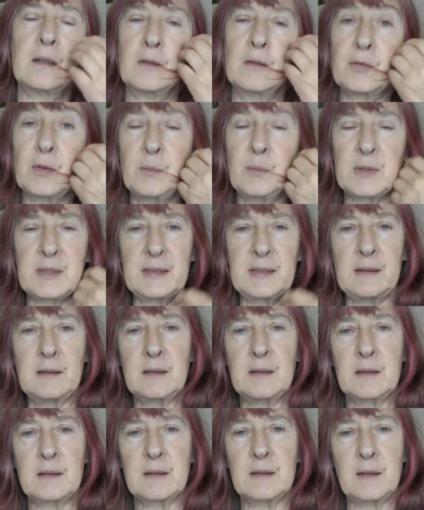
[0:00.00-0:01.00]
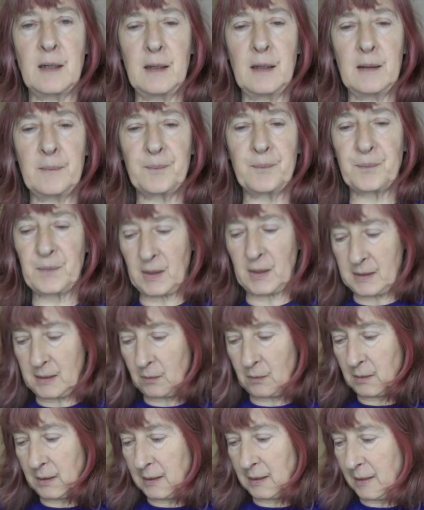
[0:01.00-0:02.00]
From Brazil.
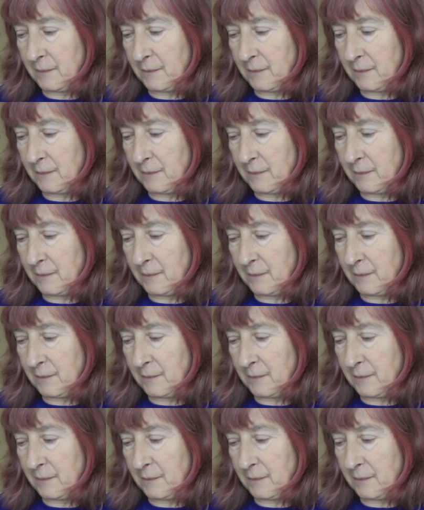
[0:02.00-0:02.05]
So